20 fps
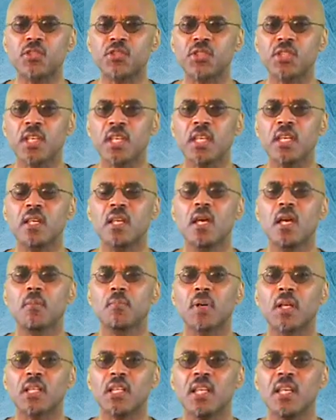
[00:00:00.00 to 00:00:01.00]
scene,
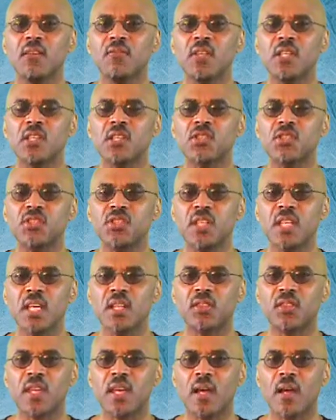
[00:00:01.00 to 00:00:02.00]
but even to see
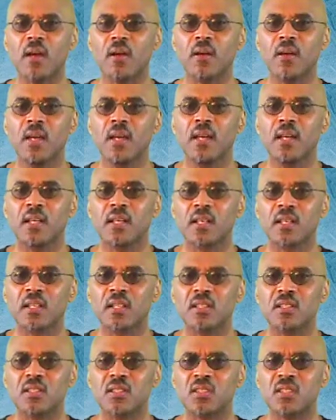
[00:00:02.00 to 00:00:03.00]
it there
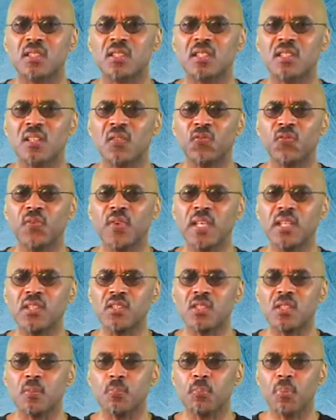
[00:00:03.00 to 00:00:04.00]
defeats
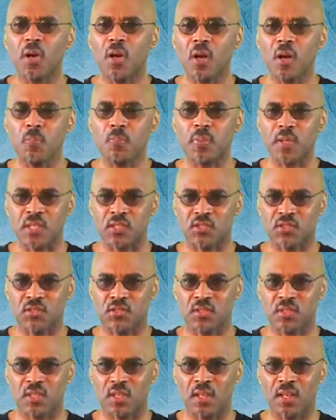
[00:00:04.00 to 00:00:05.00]
the
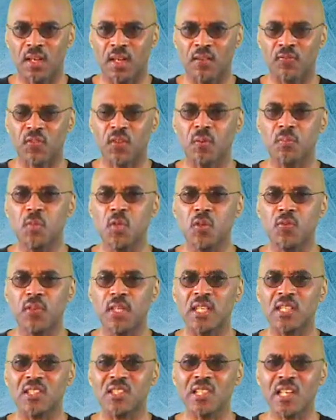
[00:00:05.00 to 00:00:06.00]
purpose of the
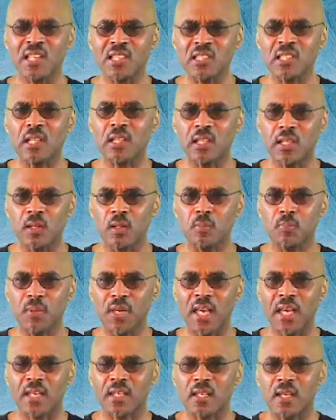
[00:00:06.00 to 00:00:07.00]
movie just a little
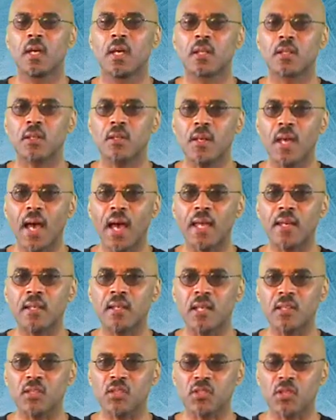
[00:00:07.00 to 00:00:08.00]
bit. They're not
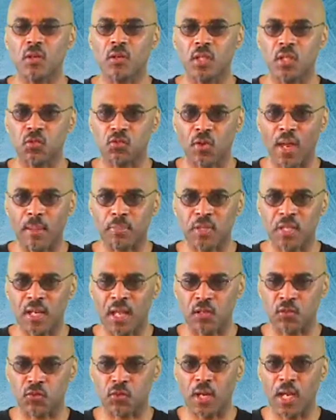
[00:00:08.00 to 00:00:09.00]
necessarily trapped in
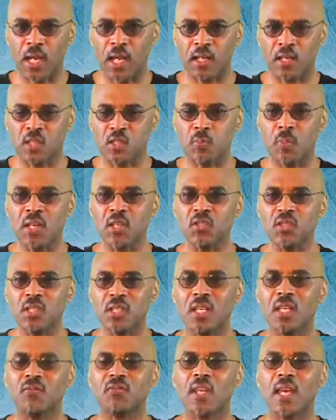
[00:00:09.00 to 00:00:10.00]
that train,
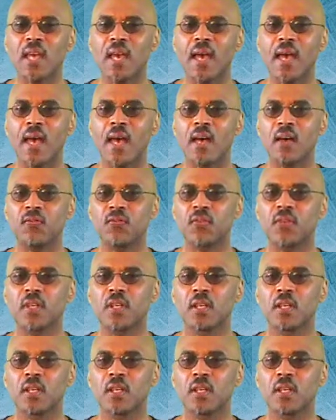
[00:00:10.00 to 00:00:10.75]
especially if they have